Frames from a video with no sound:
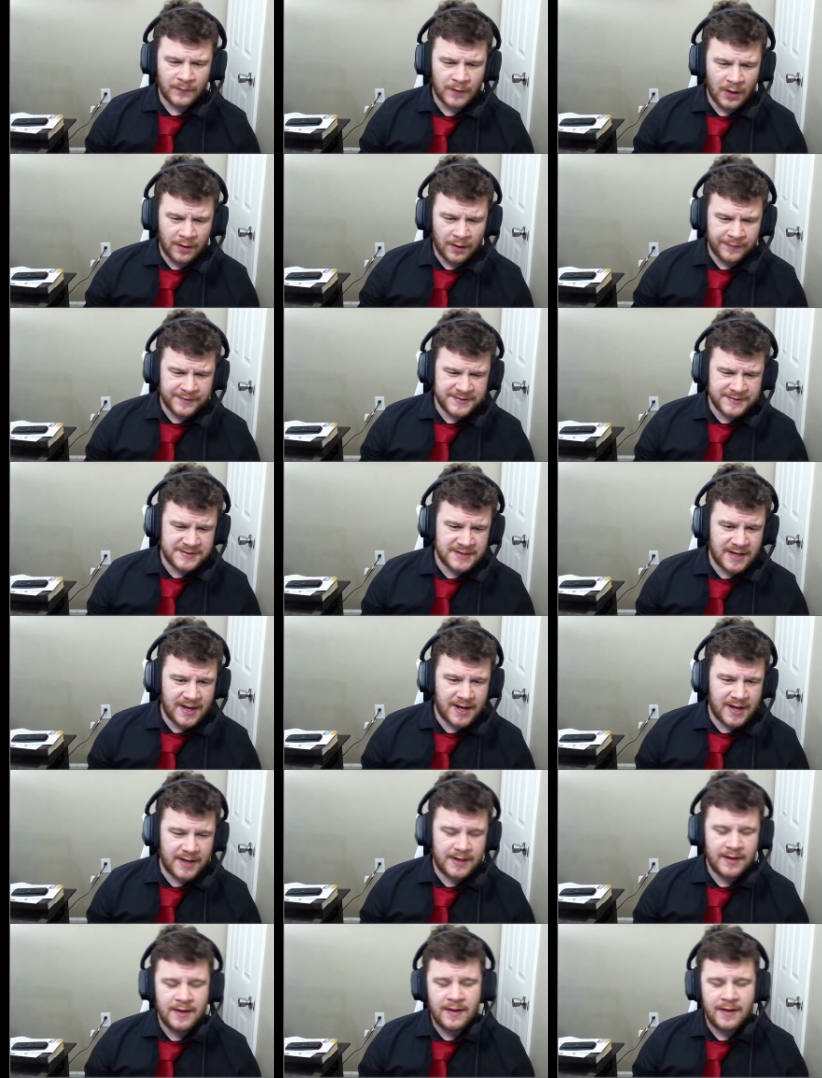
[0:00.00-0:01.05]
on the
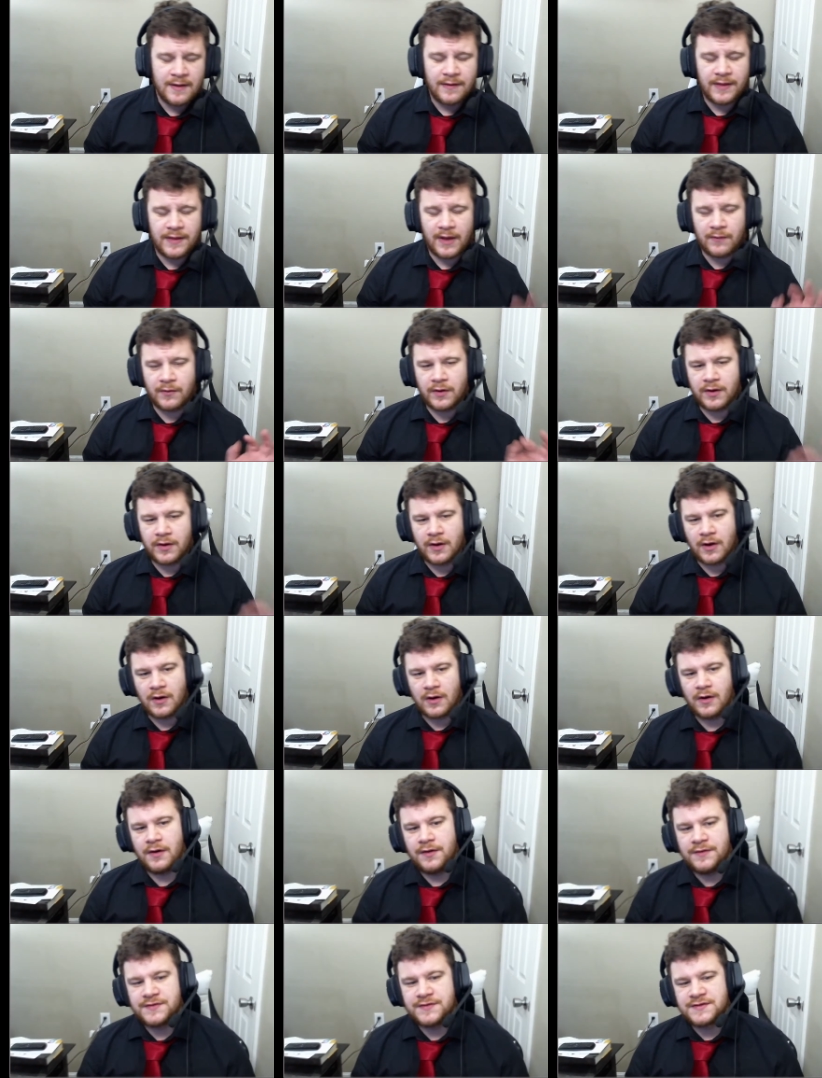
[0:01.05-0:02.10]
side that
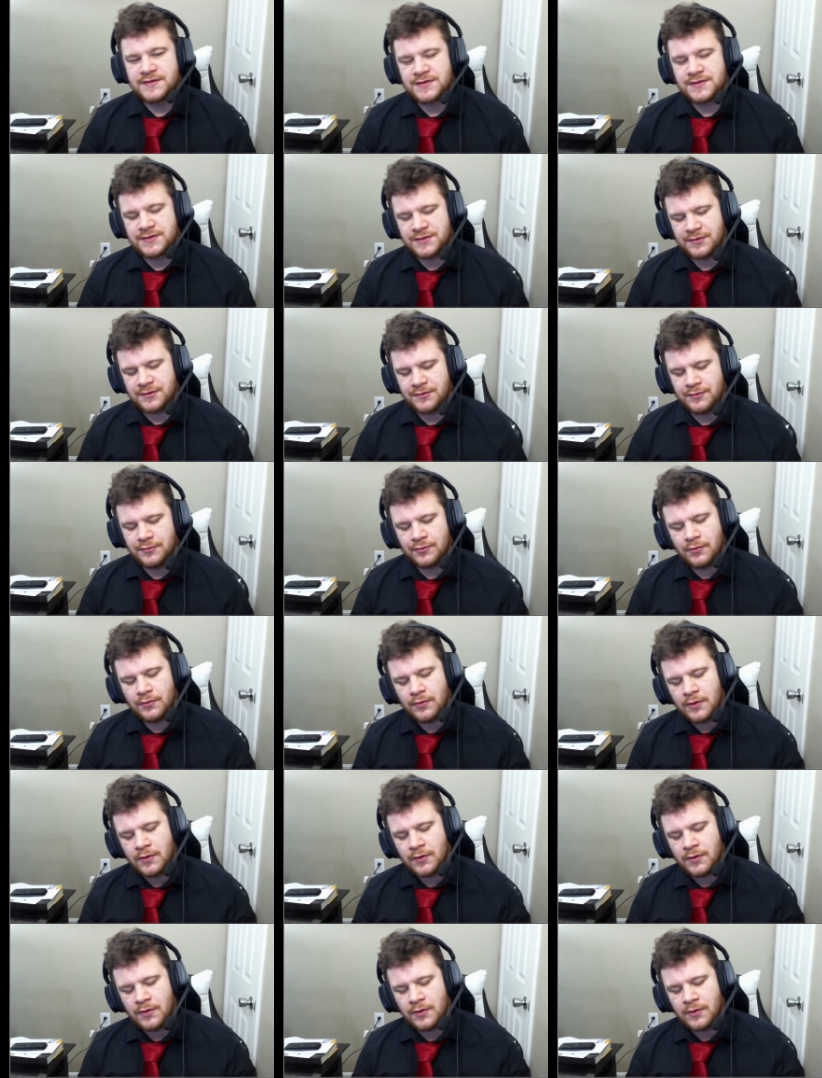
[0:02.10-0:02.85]
regards to